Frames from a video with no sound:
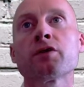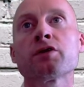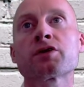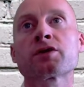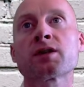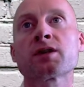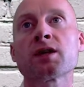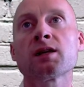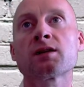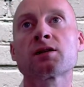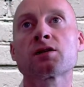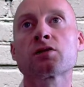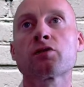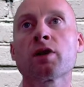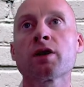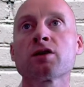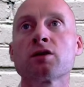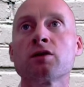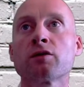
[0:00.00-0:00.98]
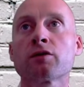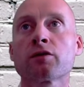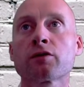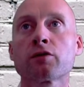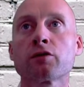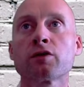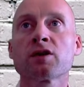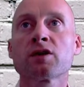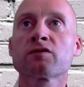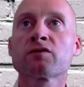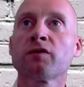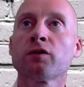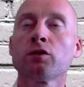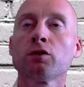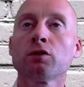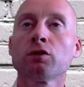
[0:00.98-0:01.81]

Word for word: iteration through this for loop,